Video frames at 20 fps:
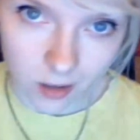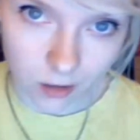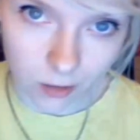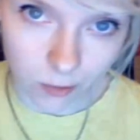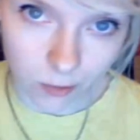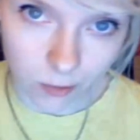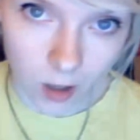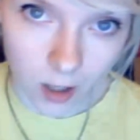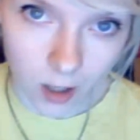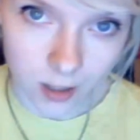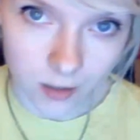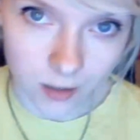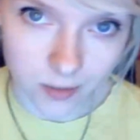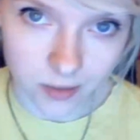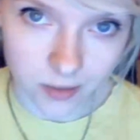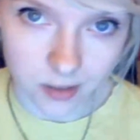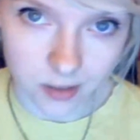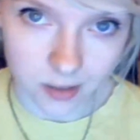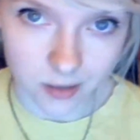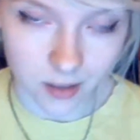arrives
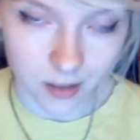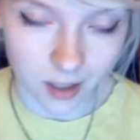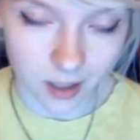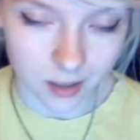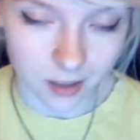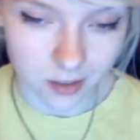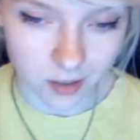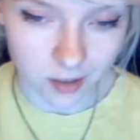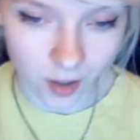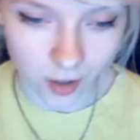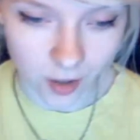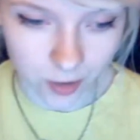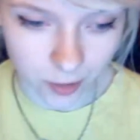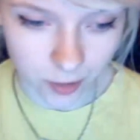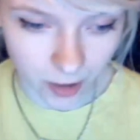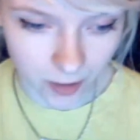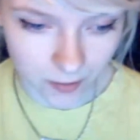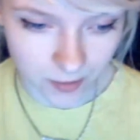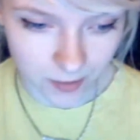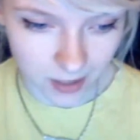at its hard
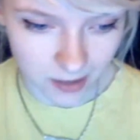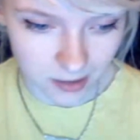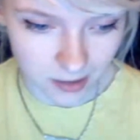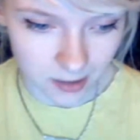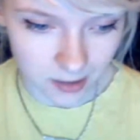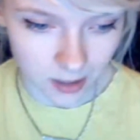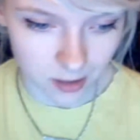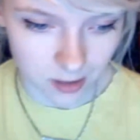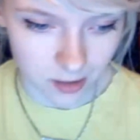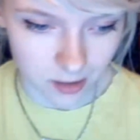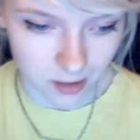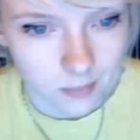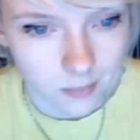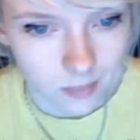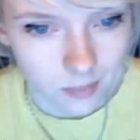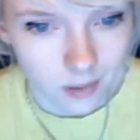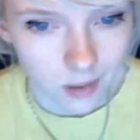drive destination.